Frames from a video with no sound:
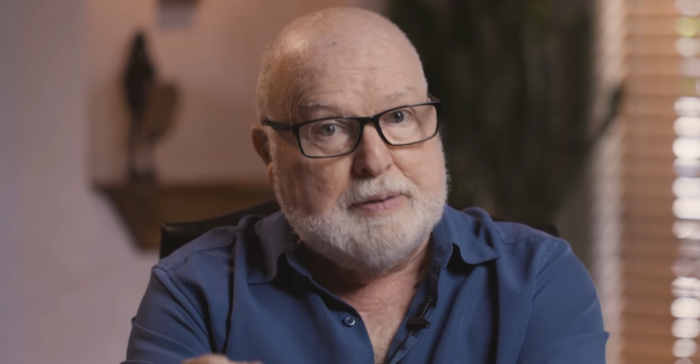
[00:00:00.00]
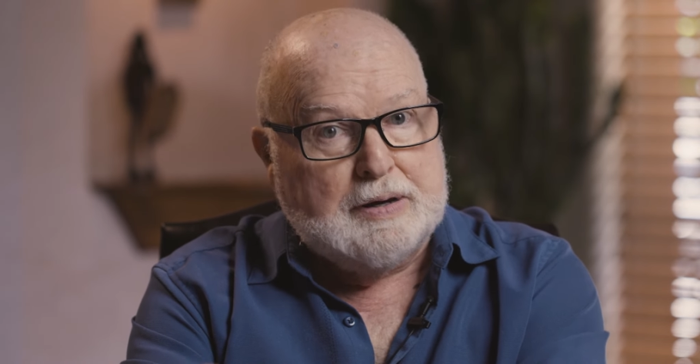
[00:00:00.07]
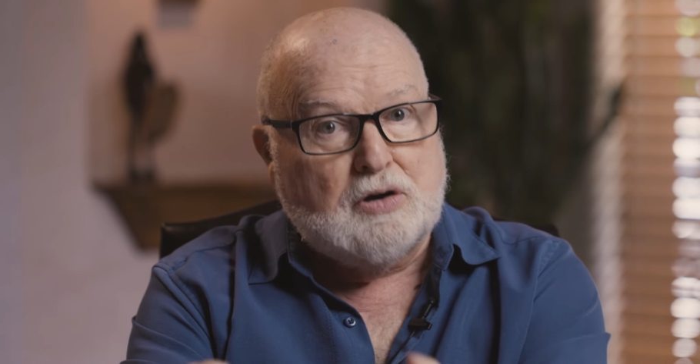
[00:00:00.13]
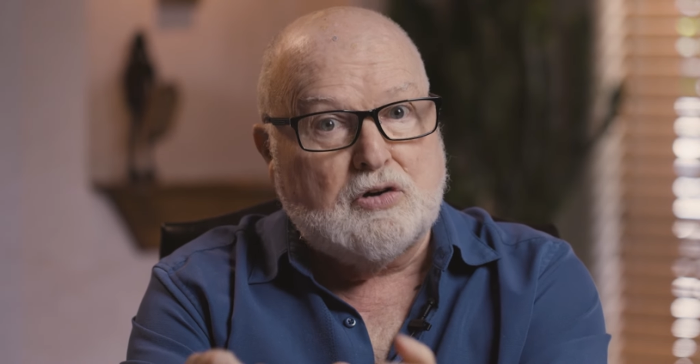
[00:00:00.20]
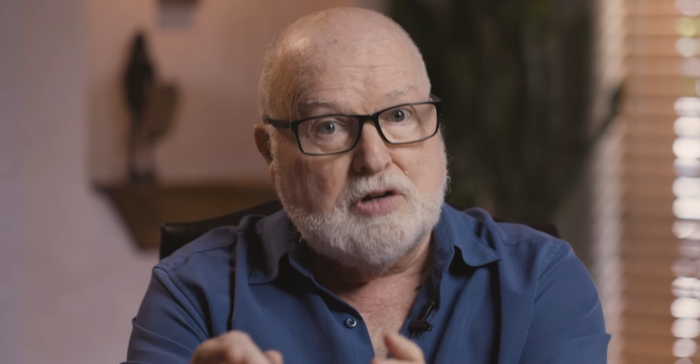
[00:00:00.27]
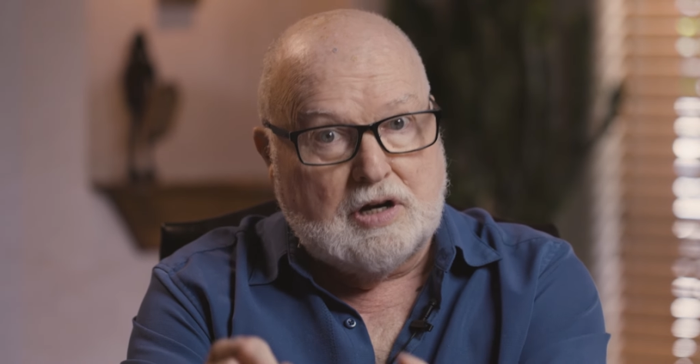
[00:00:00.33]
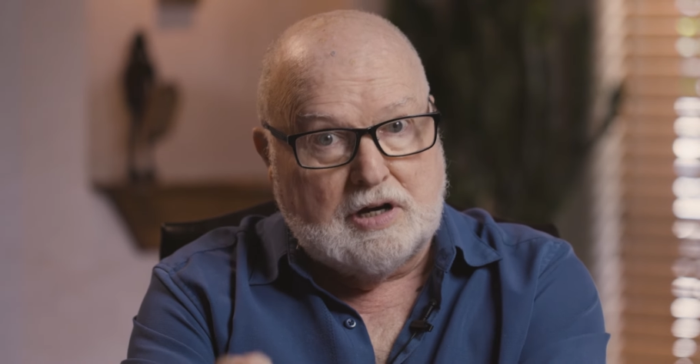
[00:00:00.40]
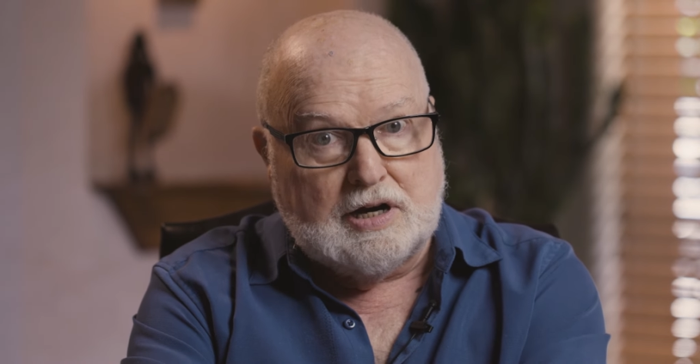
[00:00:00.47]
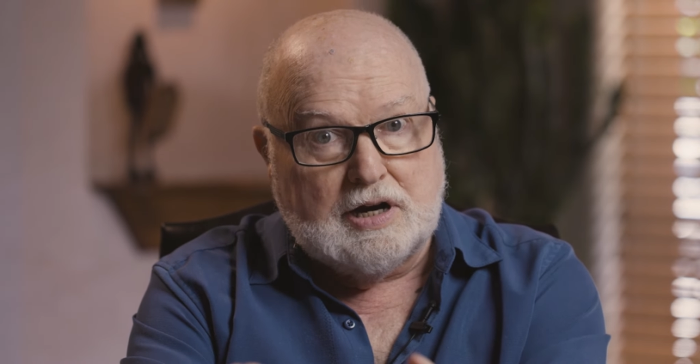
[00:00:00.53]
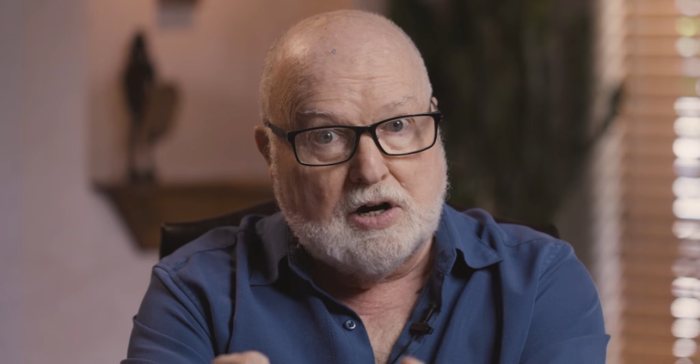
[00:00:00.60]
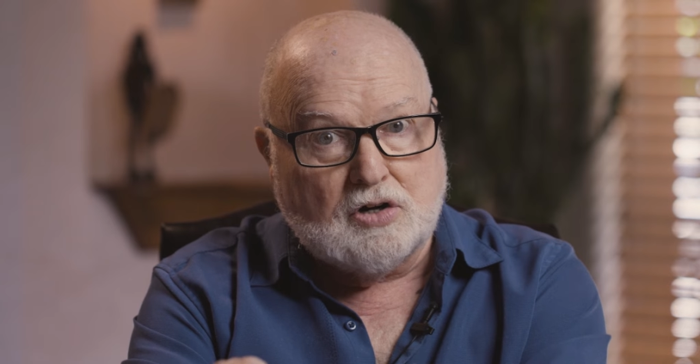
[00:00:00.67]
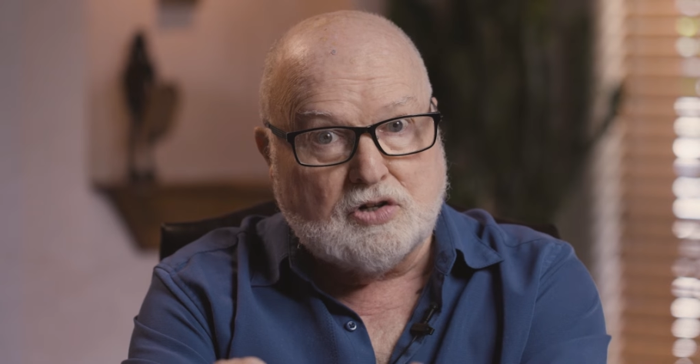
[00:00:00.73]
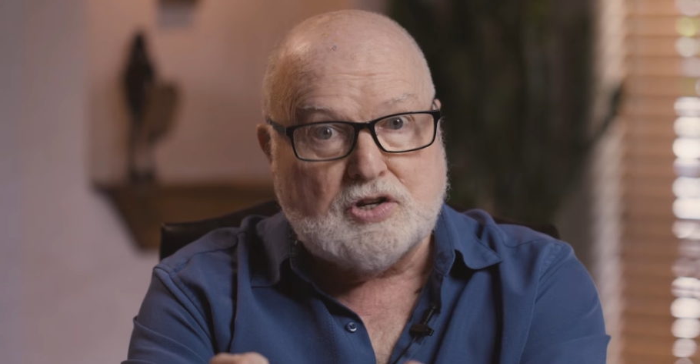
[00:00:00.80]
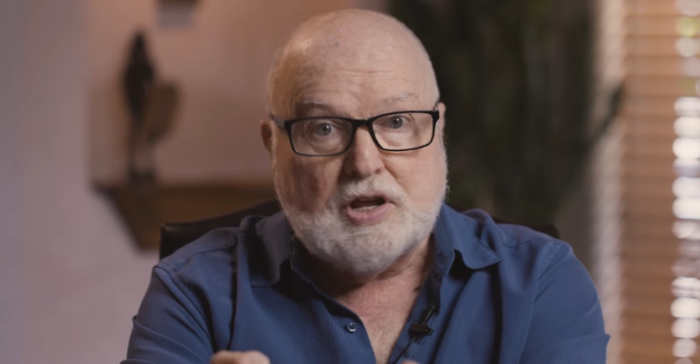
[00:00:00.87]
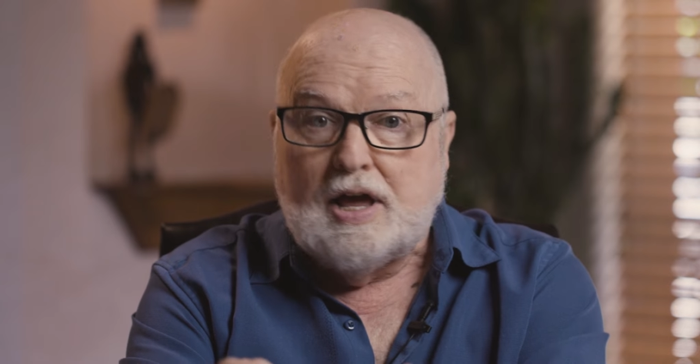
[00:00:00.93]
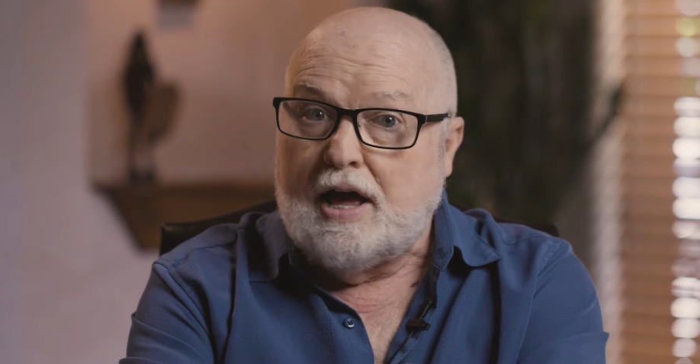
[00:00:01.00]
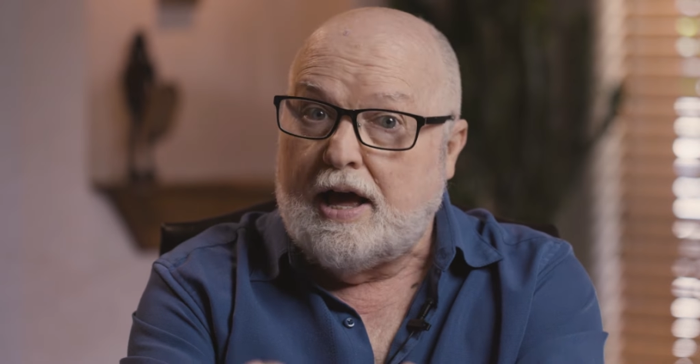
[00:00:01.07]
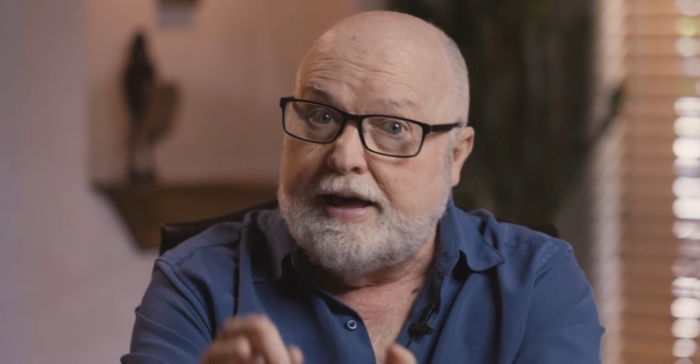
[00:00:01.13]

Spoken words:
billion years